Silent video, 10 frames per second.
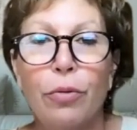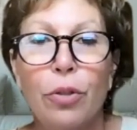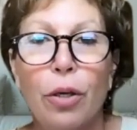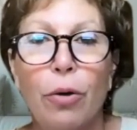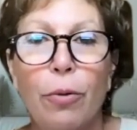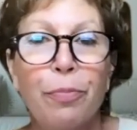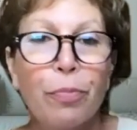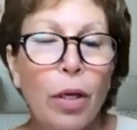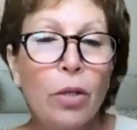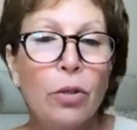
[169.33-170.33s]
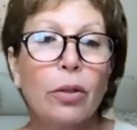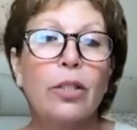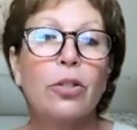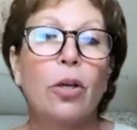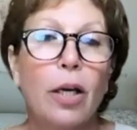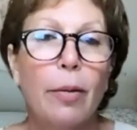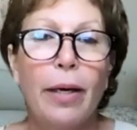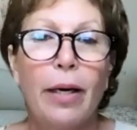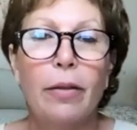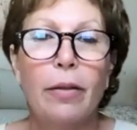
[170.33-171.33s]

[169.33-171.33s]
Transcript: So let's talk about